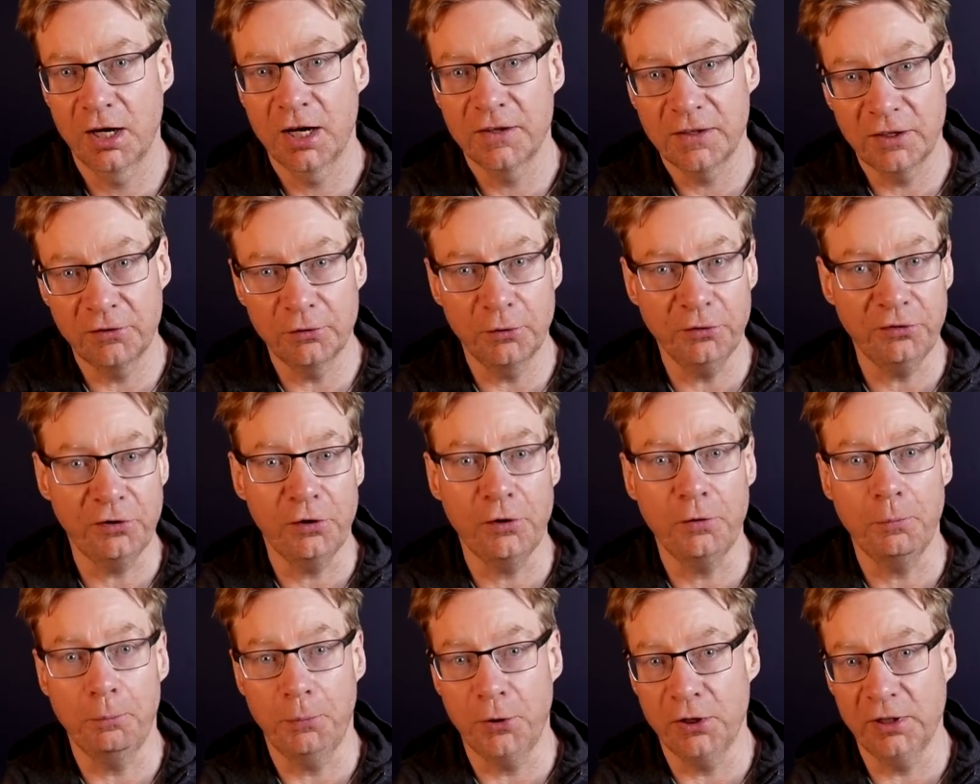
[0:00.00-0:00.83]
There's
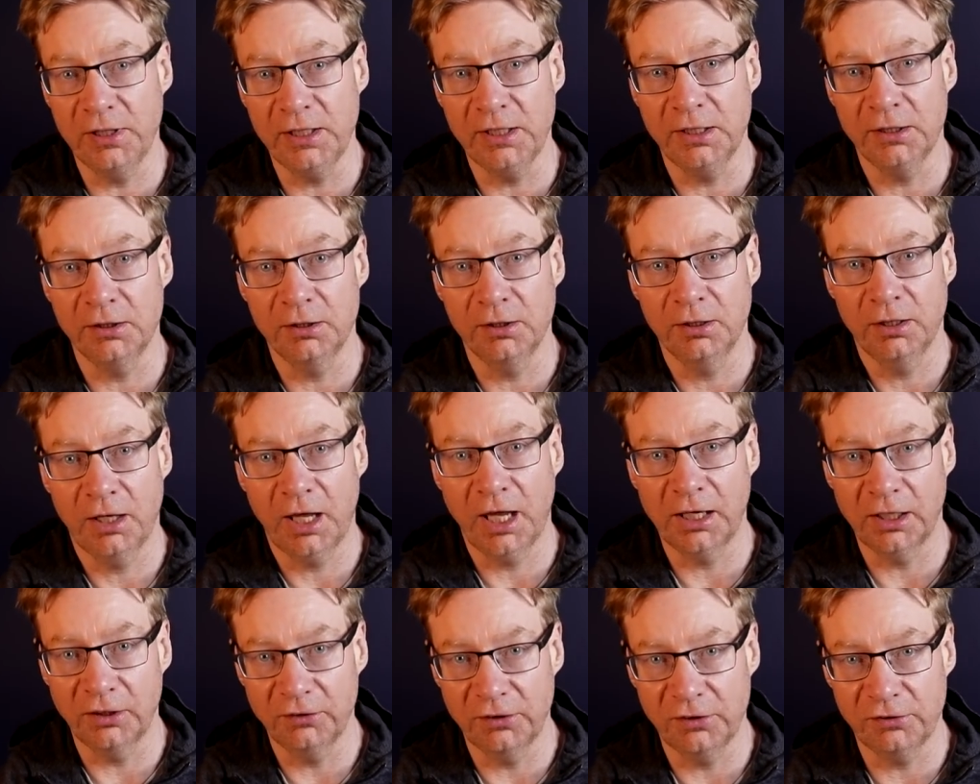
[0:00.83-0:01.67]
also Berlin
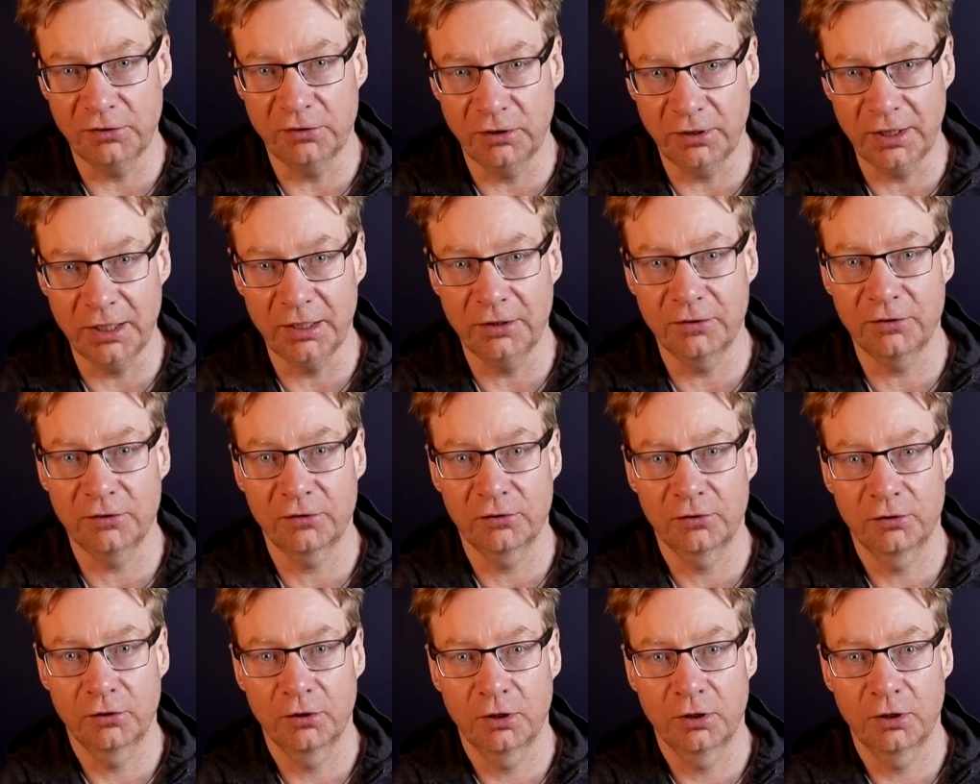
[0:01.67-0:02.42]
in addition to this.